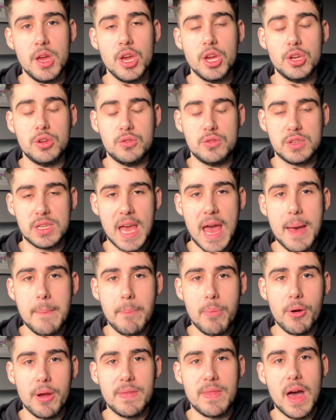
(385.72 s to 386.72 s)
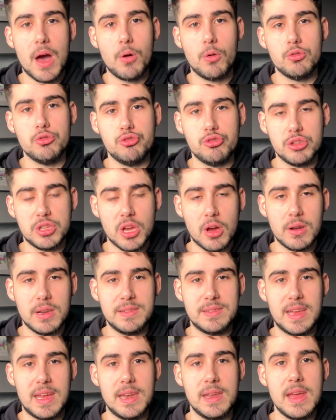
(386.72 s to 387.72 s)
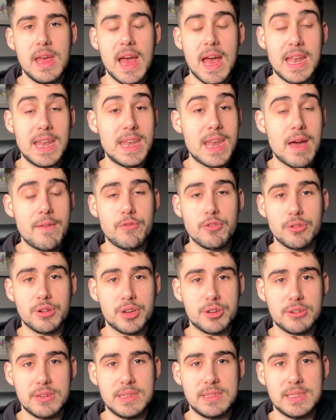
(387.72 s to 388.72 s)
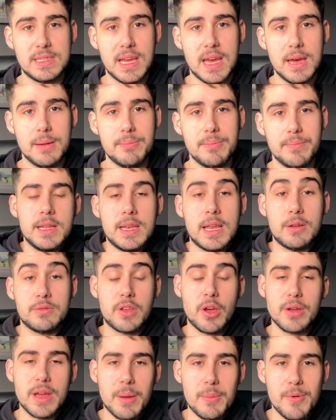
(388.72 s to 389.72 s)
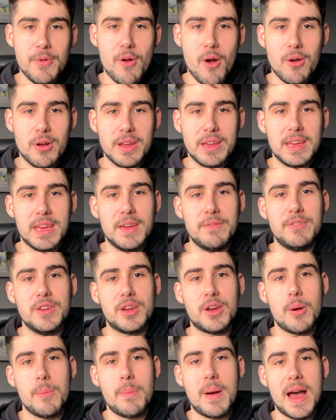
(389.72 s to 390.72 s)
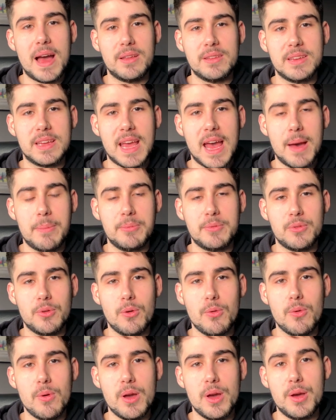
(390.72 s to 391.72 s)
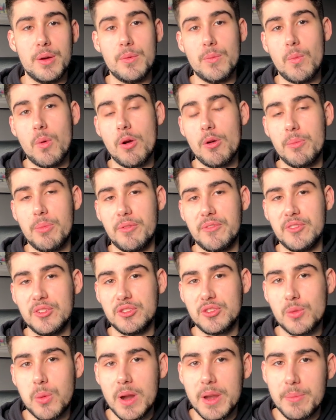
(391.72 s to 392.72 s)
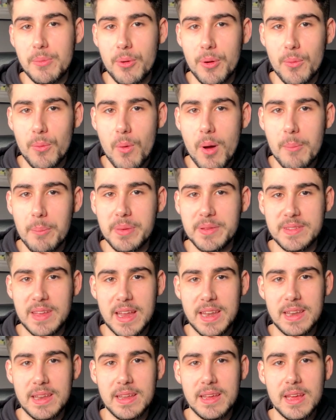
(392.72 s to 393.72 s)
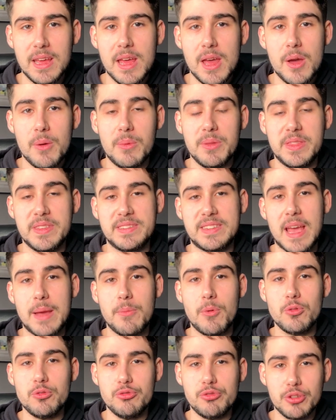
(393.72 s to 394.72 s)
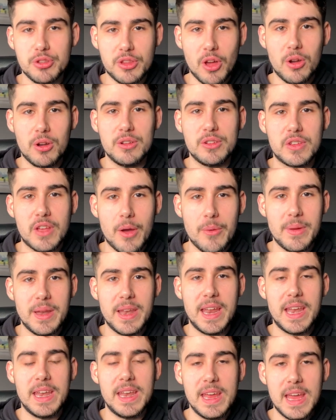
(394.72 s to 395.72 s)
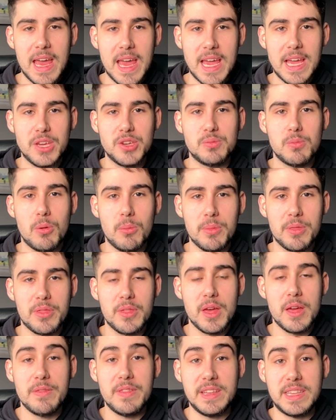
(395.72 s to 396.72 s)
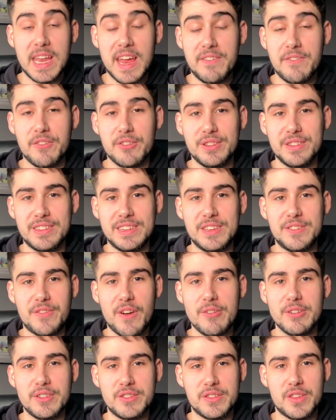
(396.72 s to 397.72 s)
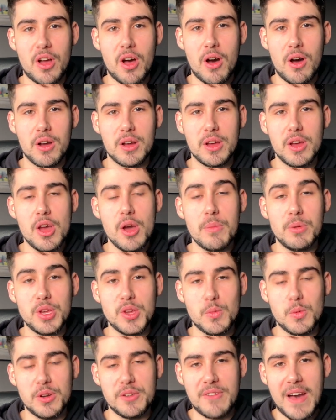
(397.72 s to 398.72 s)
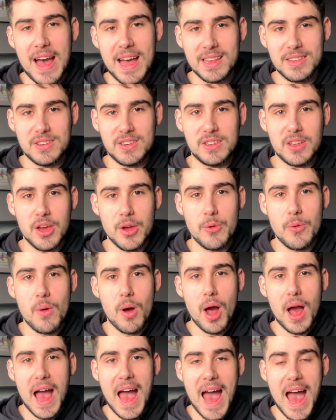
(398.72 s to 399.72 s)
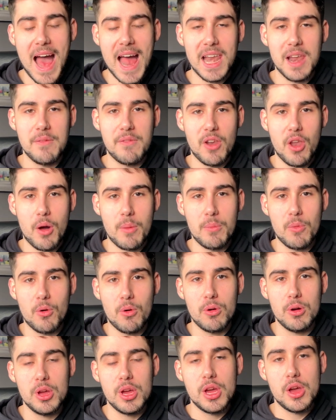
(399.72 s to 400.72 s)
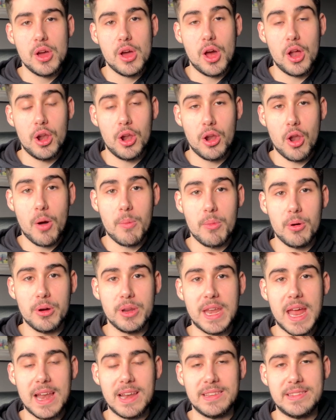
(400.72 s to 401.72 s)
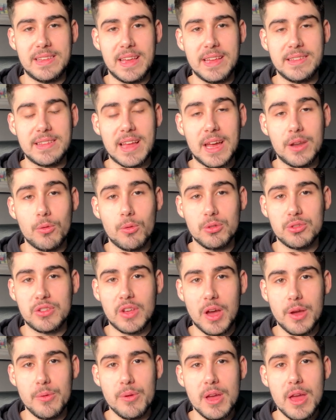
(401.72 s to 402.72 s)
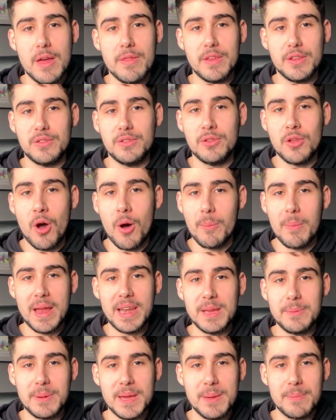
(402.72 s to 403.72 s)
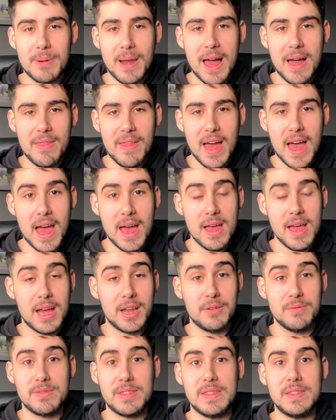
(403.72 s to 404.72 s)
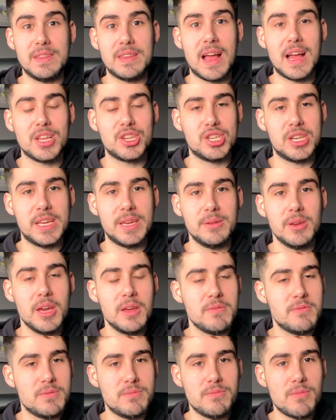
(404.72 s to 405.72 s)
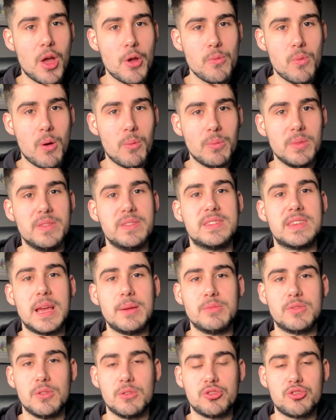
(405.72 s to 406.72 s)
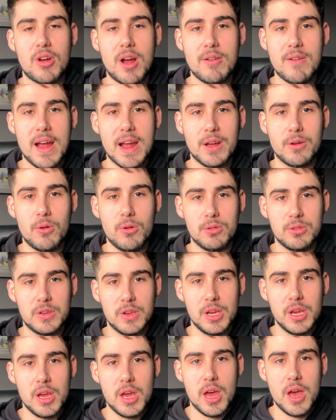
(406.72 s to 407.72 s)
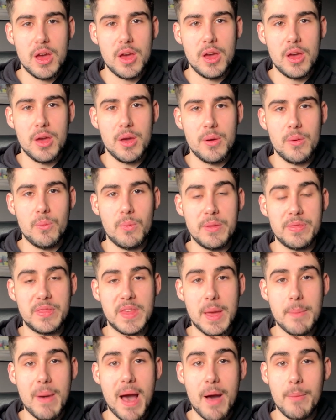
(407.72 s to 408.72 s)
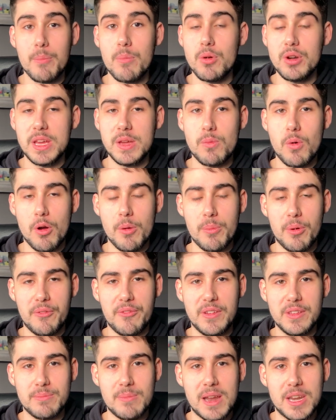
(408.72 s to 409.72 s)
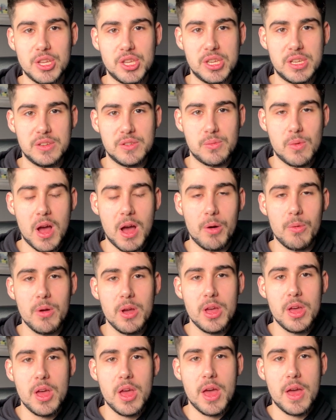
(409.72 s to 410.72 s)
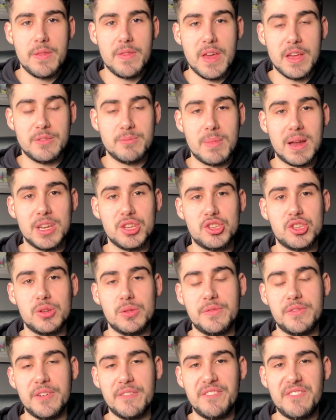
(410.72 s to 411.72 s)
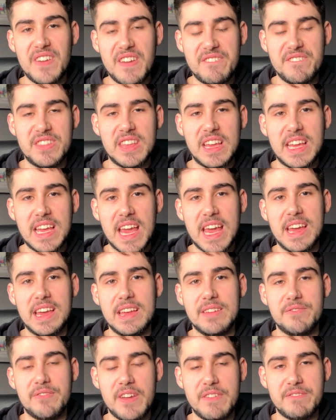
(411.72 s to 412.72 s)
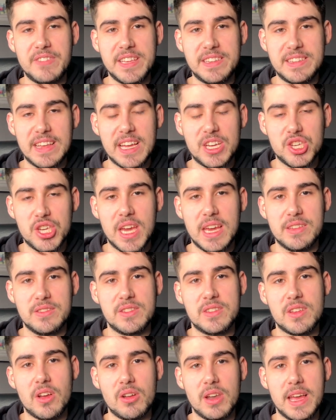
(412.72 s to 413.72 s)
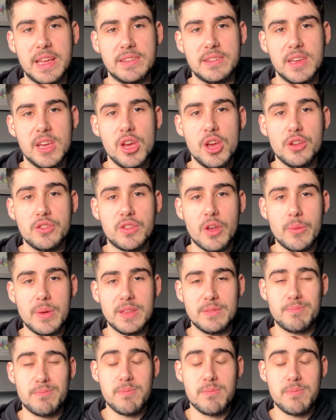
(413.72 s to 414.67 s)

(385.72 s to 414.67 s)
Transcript: you just kept putting that $100 in and never increased it. Now, don't get me wrong, if you compounded capital at Warren Buffett's 20.1% with the same $100 going in each month, the difference is very stark, but you would have had to do a hell of a lot more analysis. And also, there's not many people out there, I don't think there's no one with the same sort of track record with the amount of money Warren Buffett's managing as well, that has managed to do it for 56 years solid. So it's